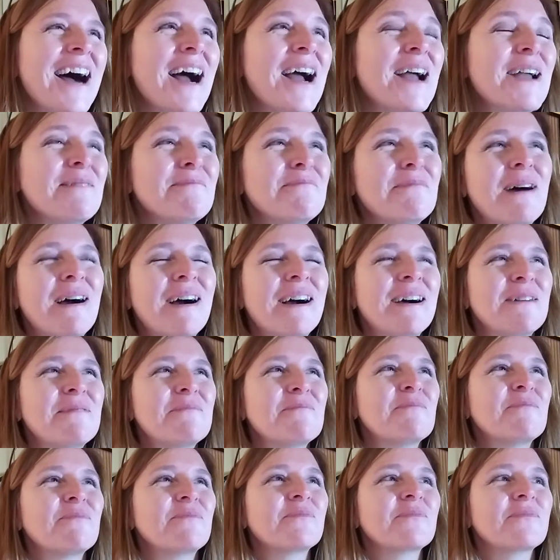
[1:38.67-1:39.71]
I'm,
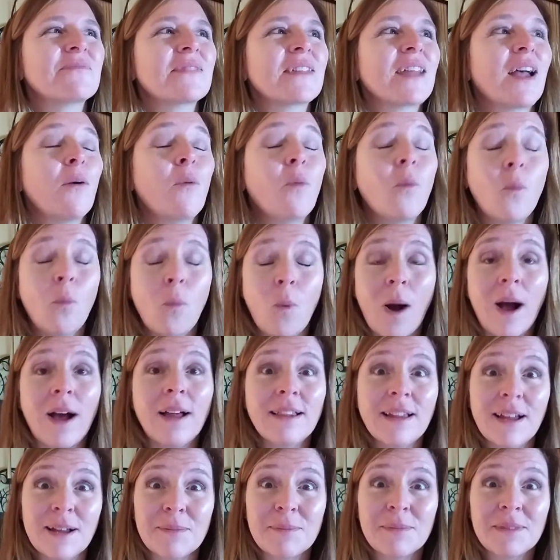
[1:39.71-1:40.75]
um, while
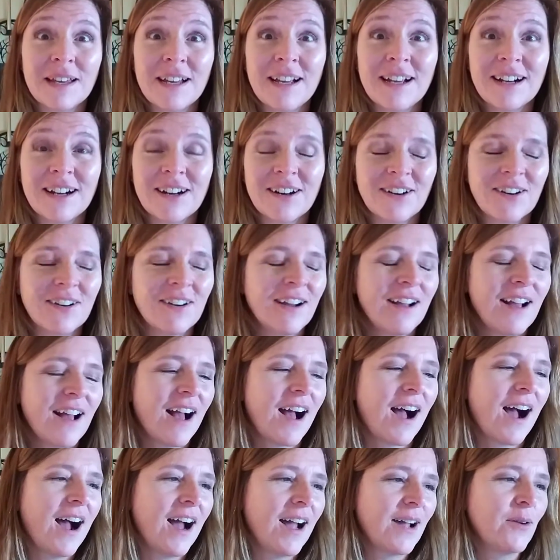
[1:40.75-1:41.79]
I'm there,
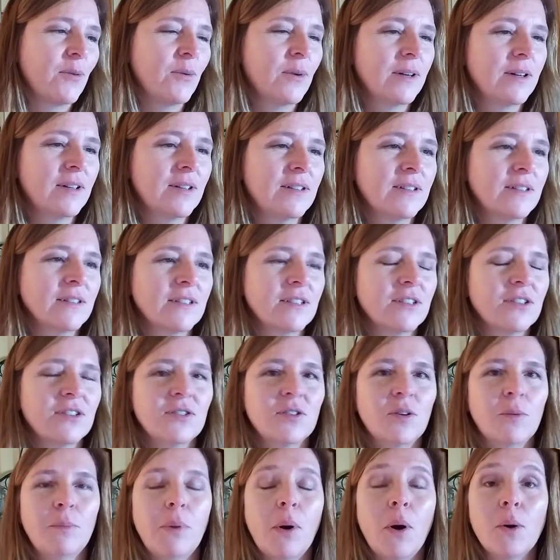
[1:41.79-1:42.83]
I will, you
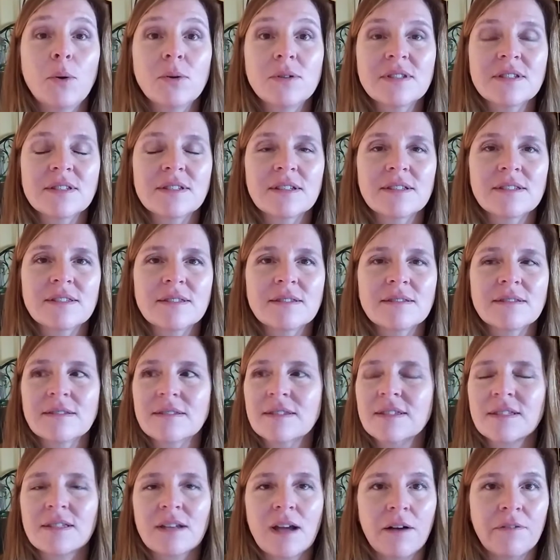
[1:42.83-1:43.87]
know, post
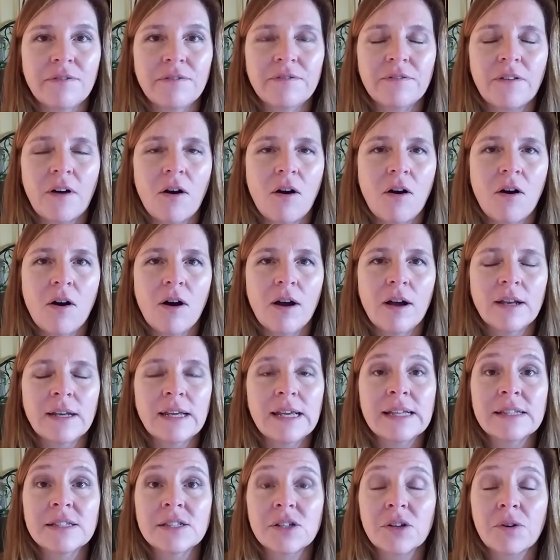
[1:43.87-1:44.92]
stuff on
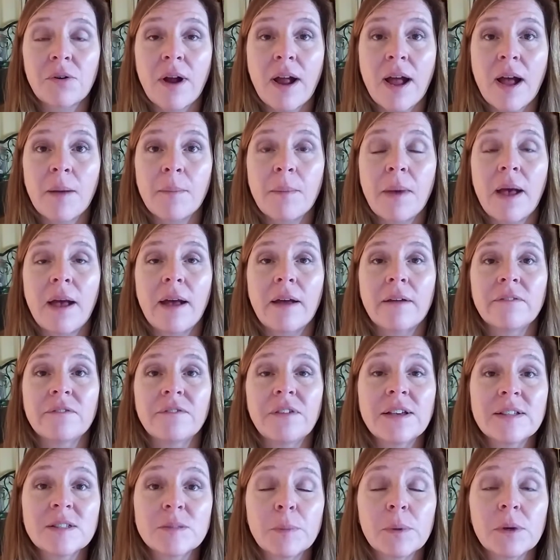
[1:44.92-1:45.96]
Instagram and
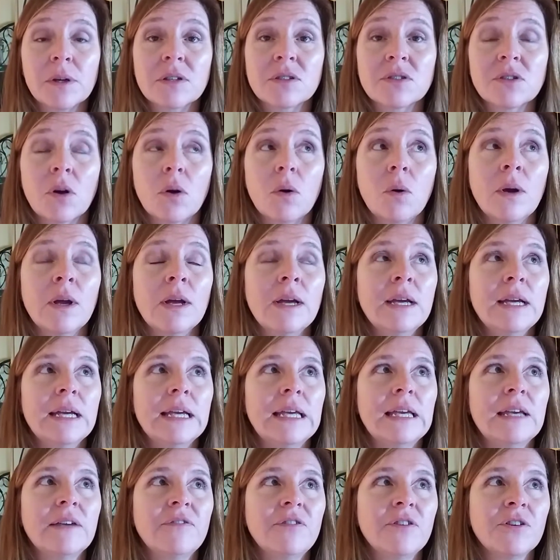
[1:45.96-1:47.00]
Facebook. So
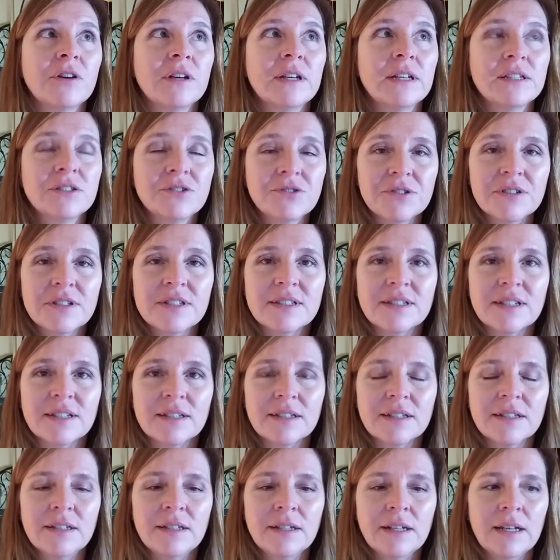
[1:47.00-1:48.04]
if you're
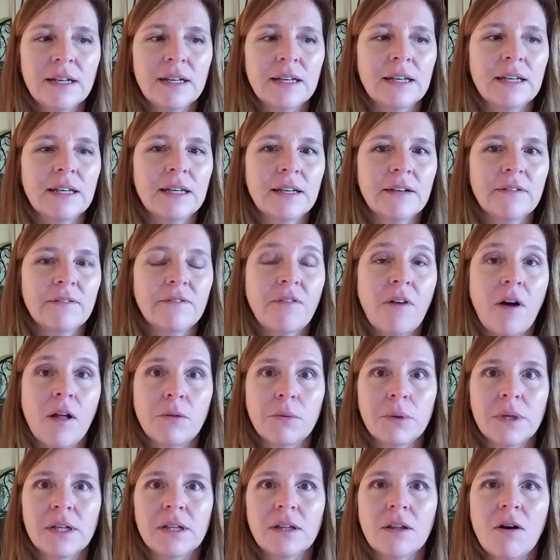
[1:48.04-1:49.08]
interested in
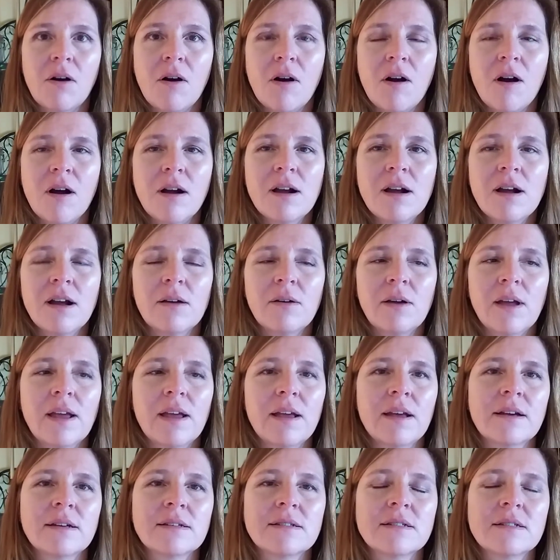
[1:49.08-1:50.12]
following along
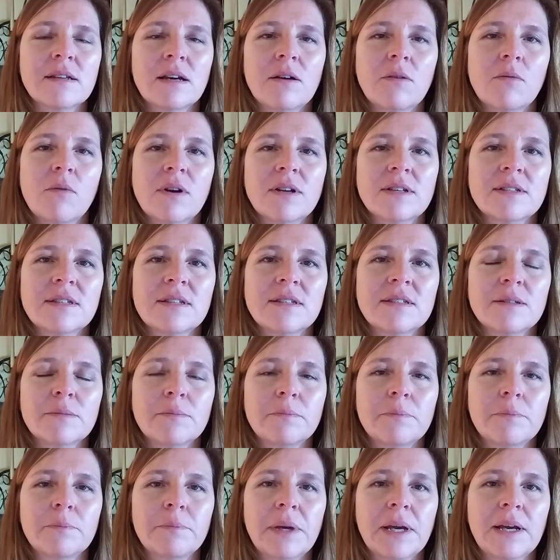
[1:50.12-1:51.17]
and uh, want to see some
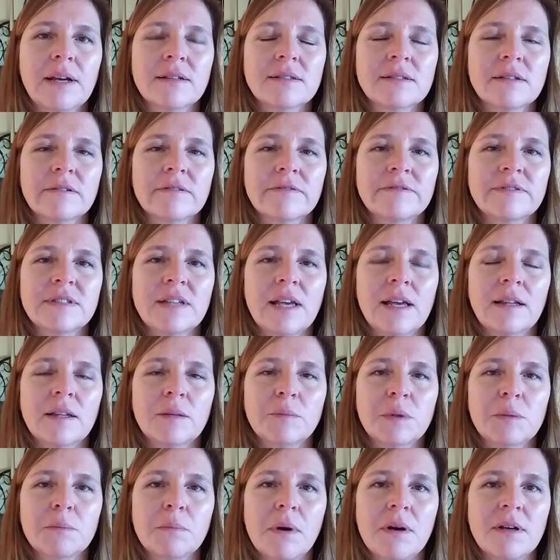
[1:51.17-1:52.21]
pics of Salem
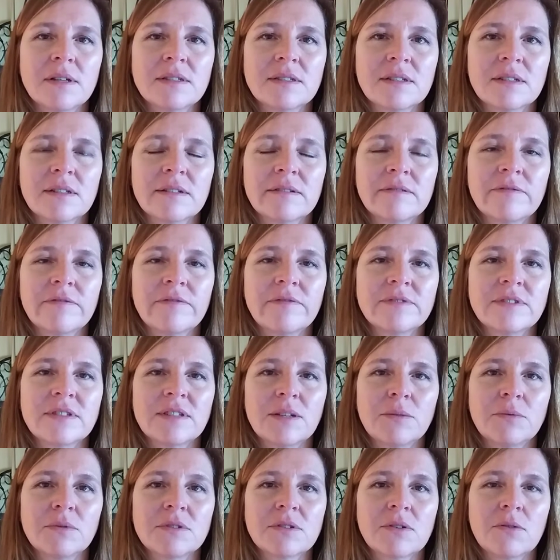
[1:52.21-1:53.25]
and Boston and
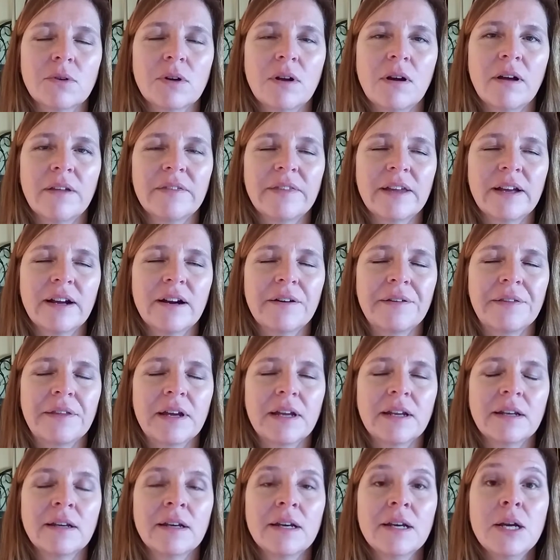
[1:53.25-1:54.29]
see what's going on there,
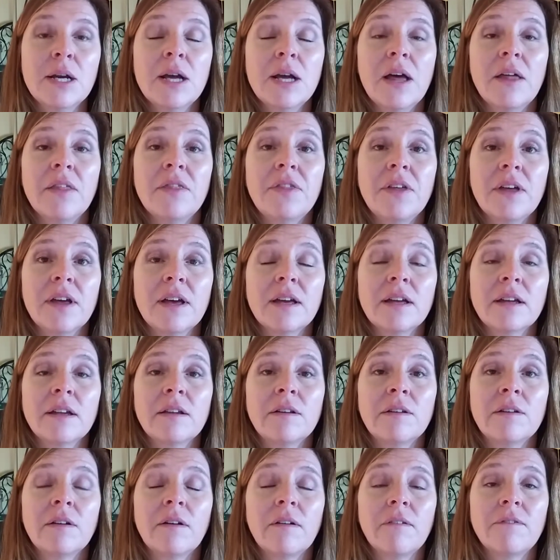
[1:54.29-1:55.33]
then
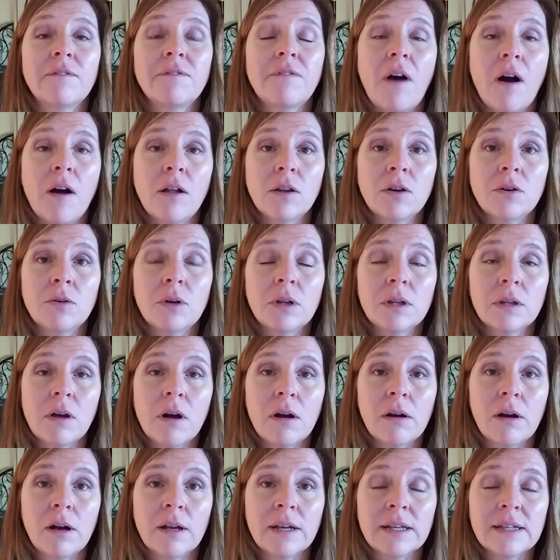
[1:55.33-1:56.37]
then follow
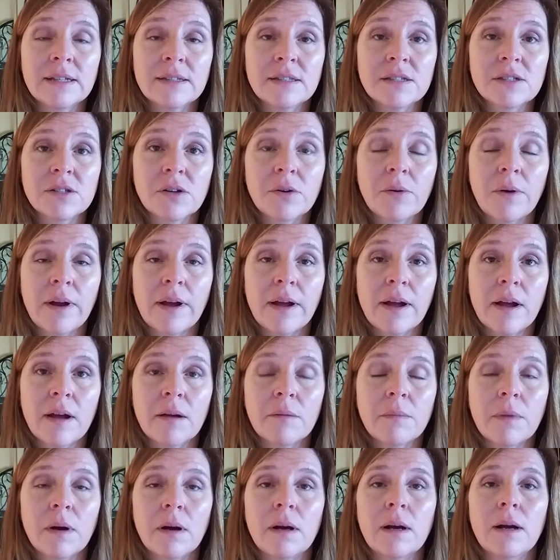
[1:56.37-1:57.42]
along on
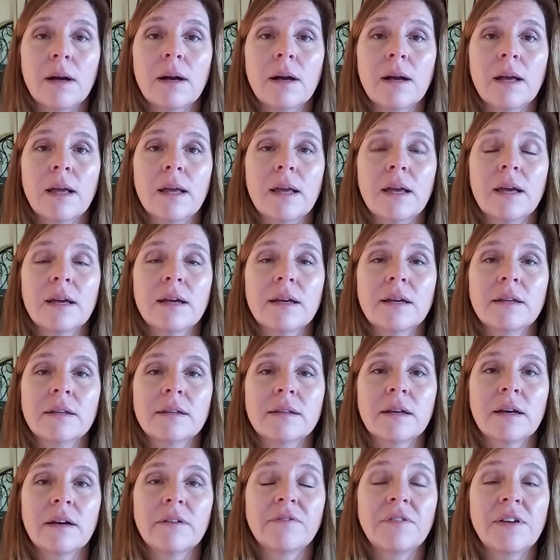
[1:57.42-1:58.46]
Instagram and
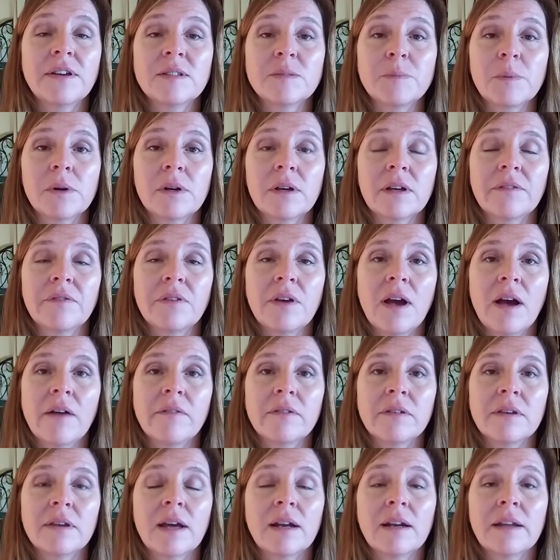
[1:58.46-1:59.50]
uh, Facebook if you
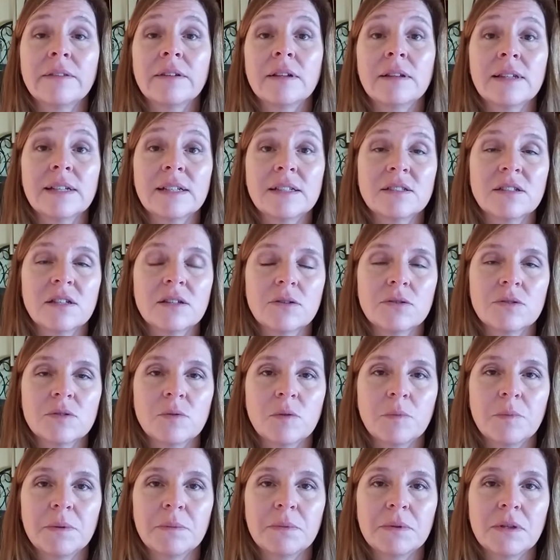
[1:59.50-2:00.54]
haven't yet. And the links to those
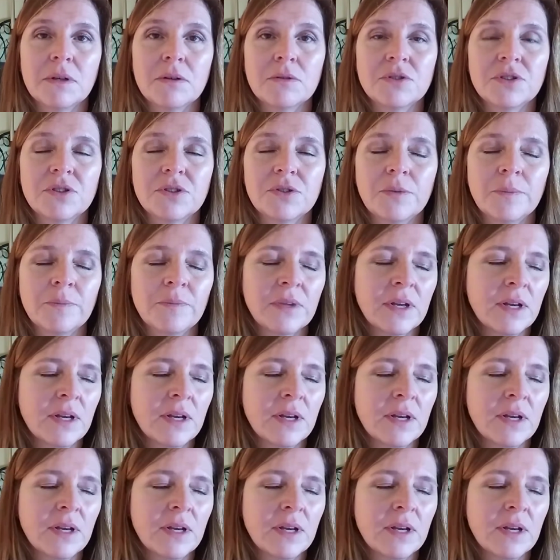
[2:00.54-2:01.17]
will be below too.